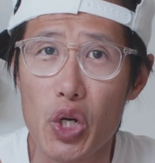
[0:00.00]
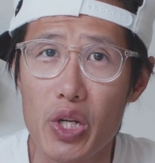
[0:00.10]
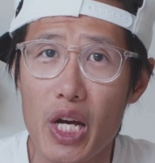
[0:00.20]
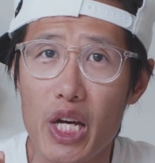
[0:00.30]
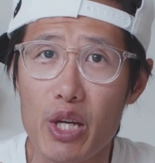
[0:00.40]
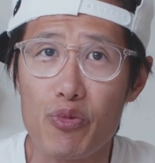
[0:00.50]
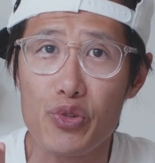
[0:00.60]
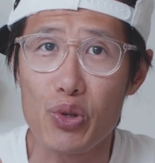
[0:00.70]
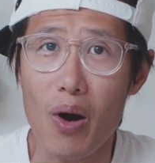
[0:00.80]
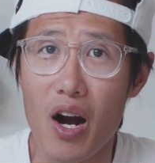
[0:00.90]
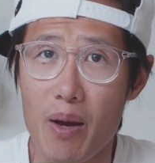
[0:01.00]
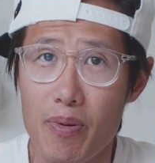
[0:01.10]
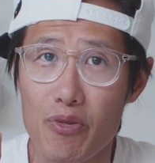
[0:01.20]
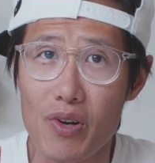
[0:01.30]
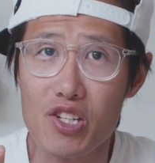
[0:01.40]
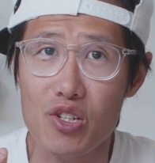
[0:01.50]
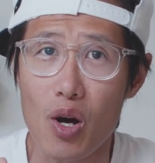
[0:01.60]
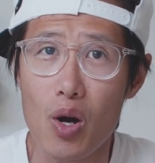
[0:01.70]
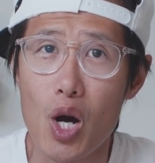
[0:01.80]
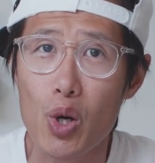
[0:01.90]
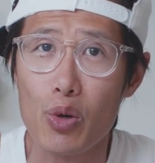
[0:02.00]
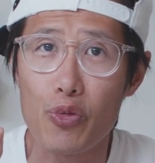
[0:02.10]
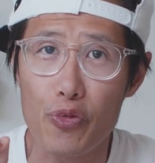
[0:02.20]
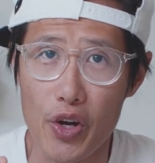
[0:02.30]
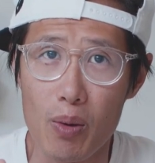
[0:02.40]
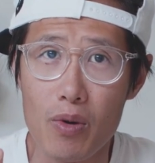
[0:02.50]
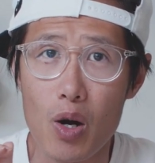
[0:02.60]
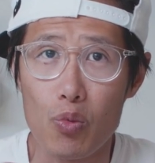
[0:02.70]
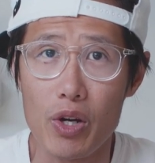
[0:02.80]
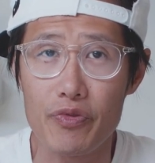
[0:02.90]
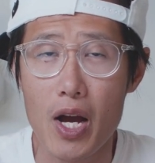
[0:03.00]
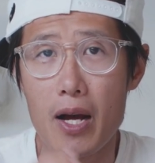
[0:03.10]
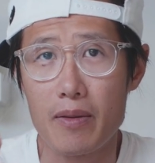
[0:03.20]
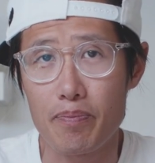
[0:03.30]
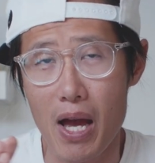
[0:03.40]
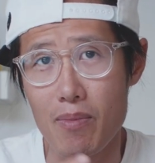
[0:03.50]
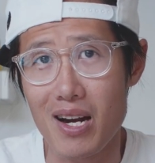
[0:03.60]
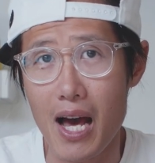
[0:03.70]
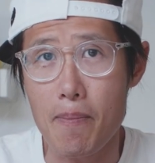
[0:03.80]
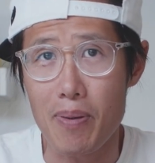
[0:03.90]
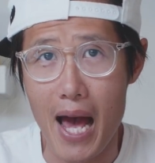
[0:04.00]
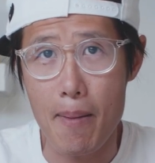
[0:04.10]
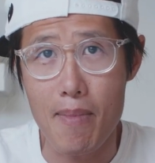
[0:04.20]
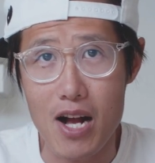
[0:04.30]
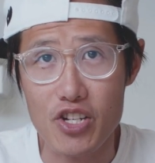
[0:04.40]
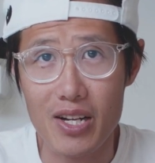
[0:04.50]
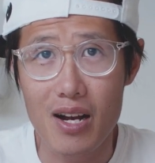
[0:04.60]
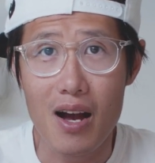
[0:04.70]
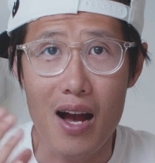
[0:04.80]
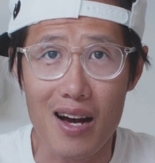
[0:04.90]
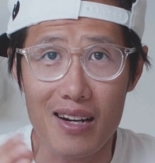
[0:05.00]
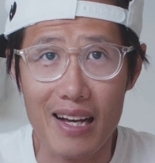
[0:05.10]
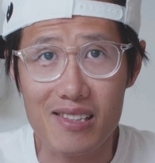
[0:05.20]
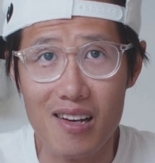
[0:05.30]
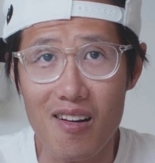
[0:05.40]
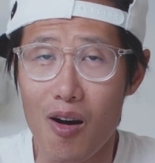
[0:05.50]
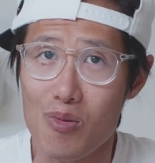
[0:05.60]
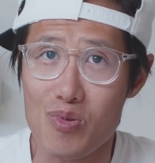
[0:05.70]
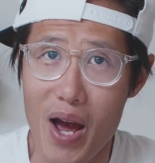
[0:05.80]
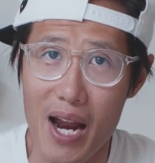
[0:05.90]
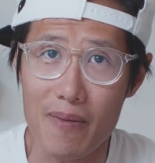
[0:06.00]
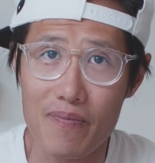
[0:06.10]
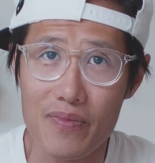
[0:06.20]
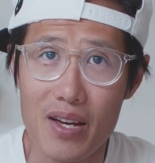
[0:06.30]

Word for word: good if you are a professional who film with camera Blackmagic, Alexa, or Red.